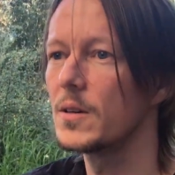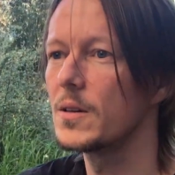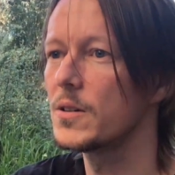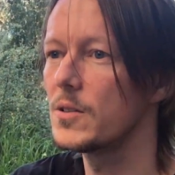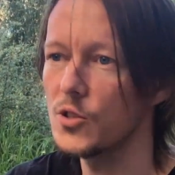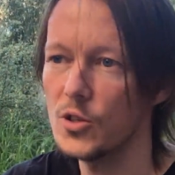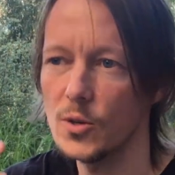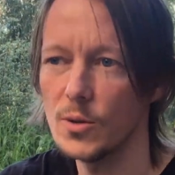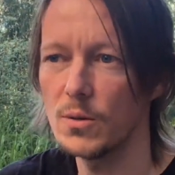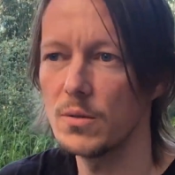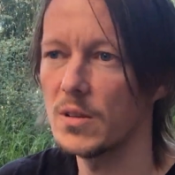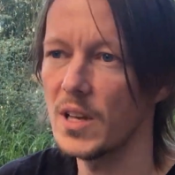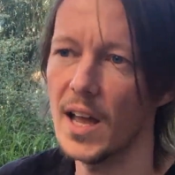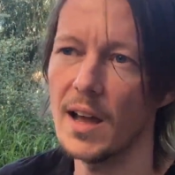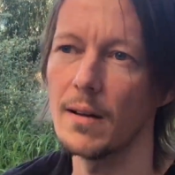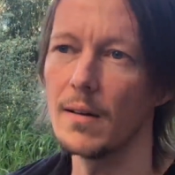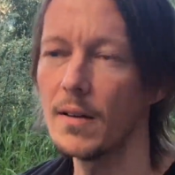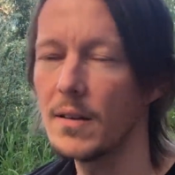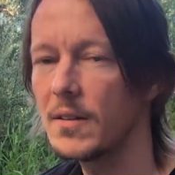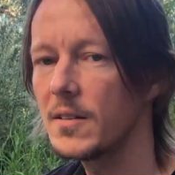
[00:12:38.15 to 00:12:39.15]
So,
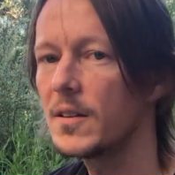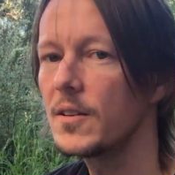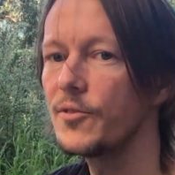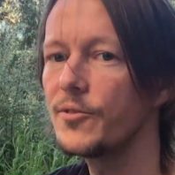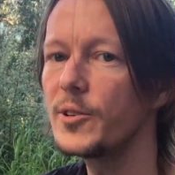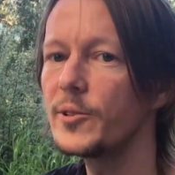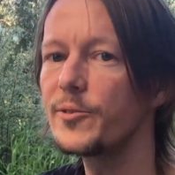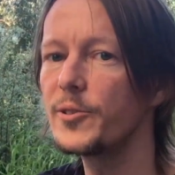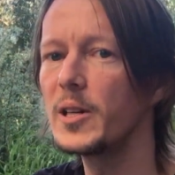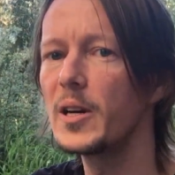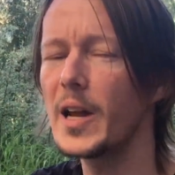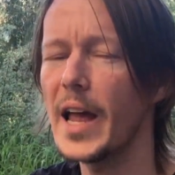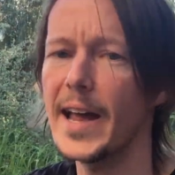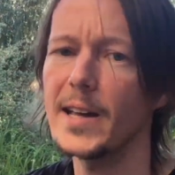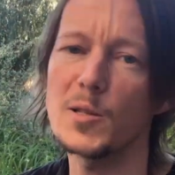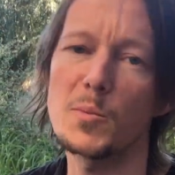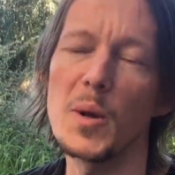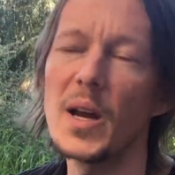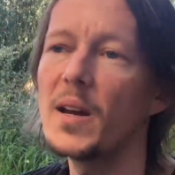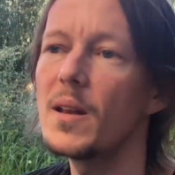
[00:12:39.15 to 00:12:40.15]
feel free to
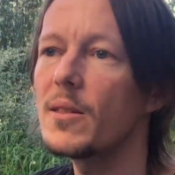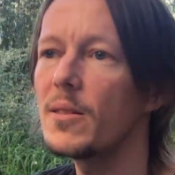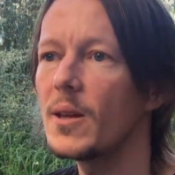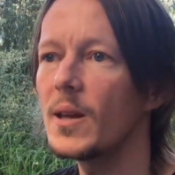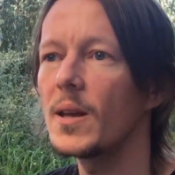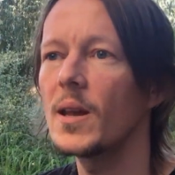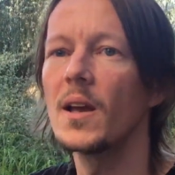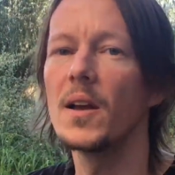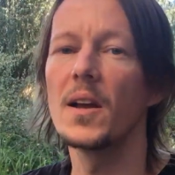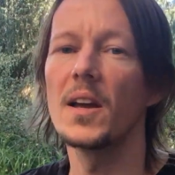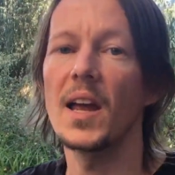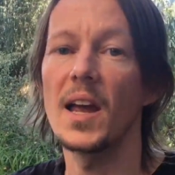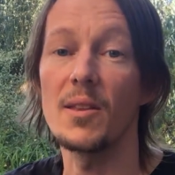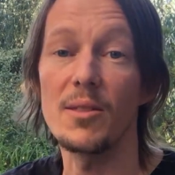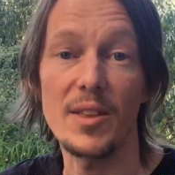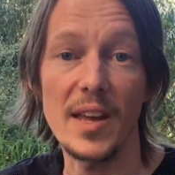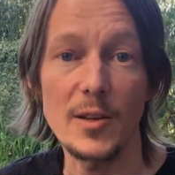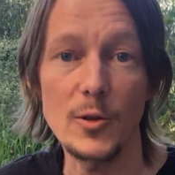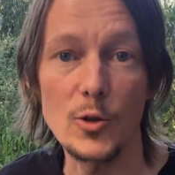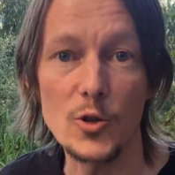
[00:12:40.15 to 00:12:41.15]
ask me anything. And
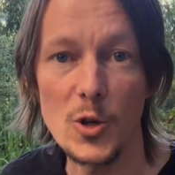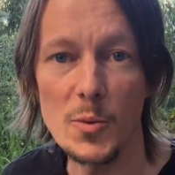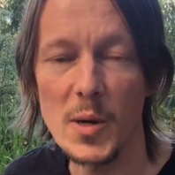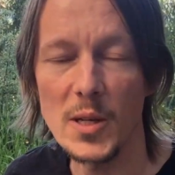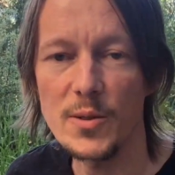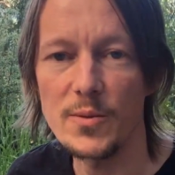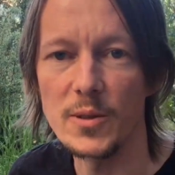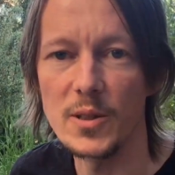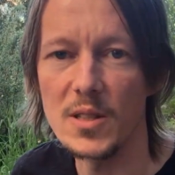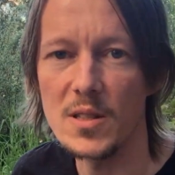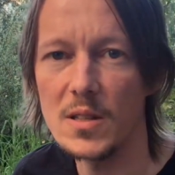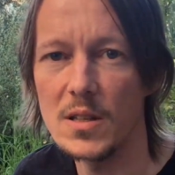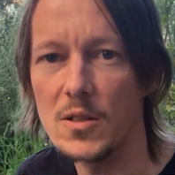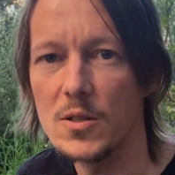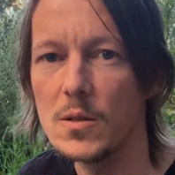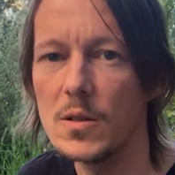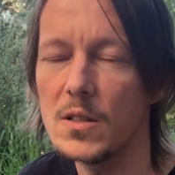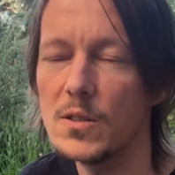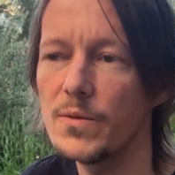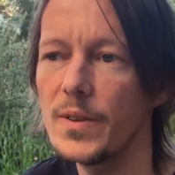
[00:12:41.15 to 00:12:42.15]
thank you so much for listening
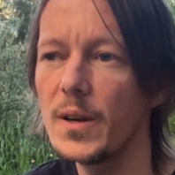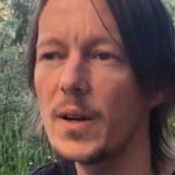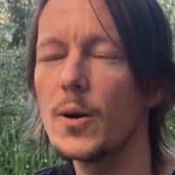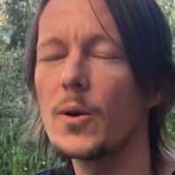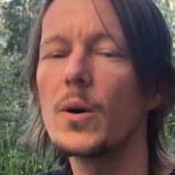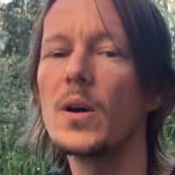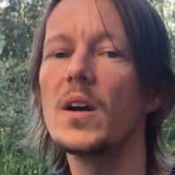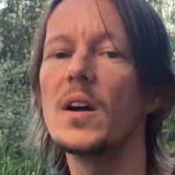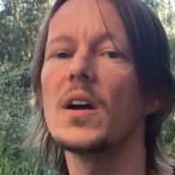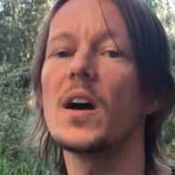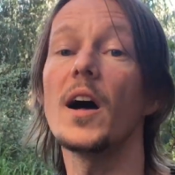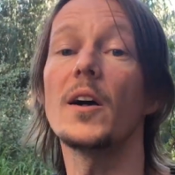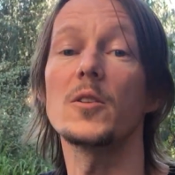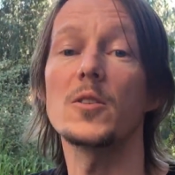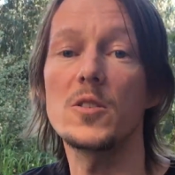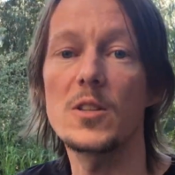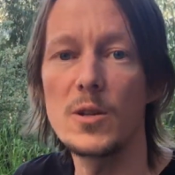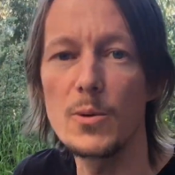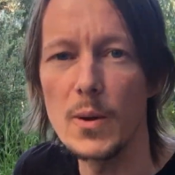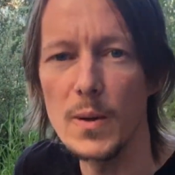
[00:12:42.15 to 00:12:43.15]
to this video. I'll
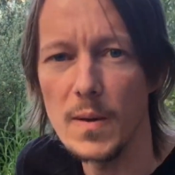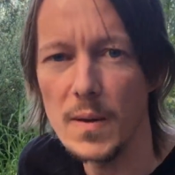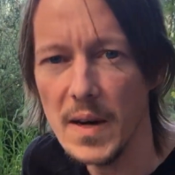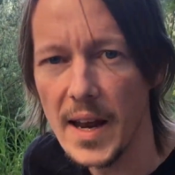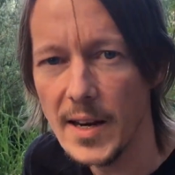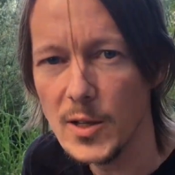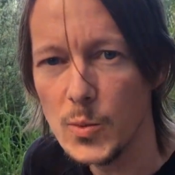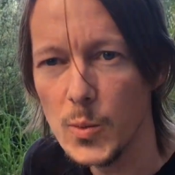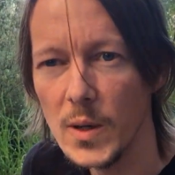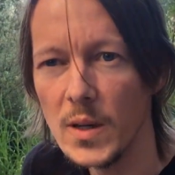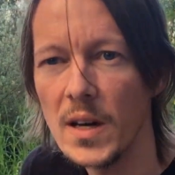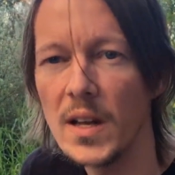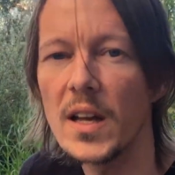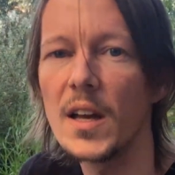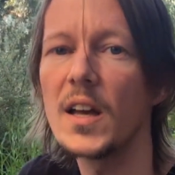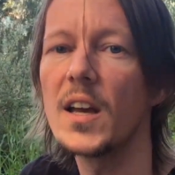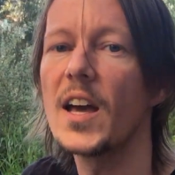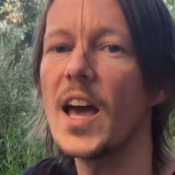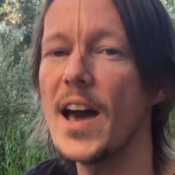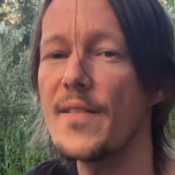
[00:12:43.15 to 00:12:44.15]
see you in the next one.
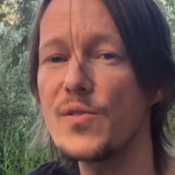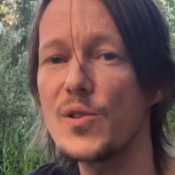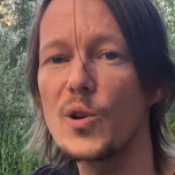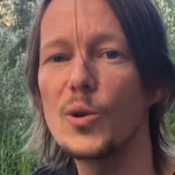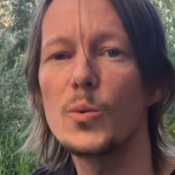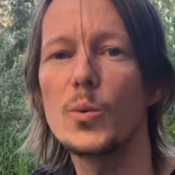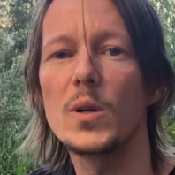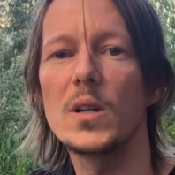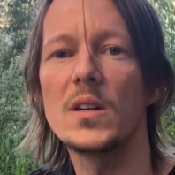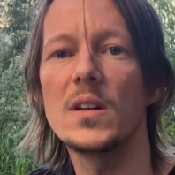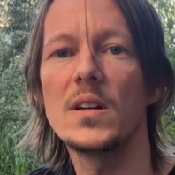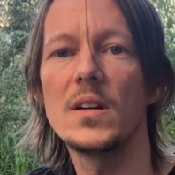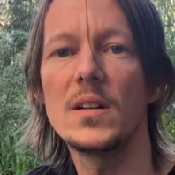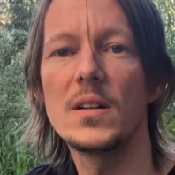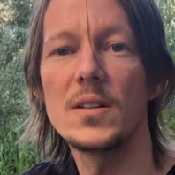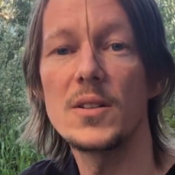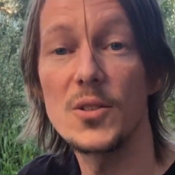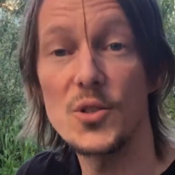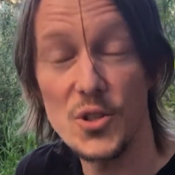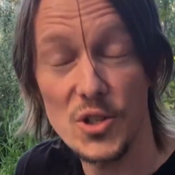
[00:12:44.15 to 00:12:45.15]
Have a good one.
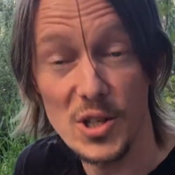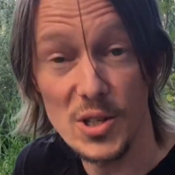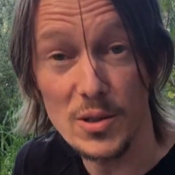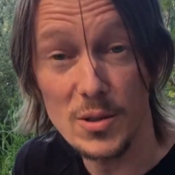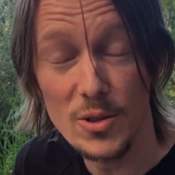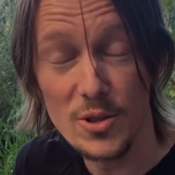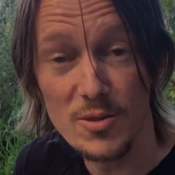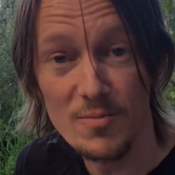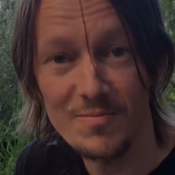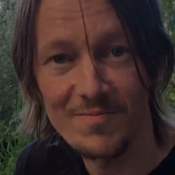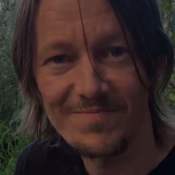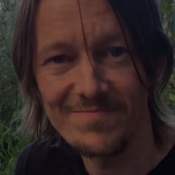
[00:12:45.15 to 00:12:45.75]
Cheers.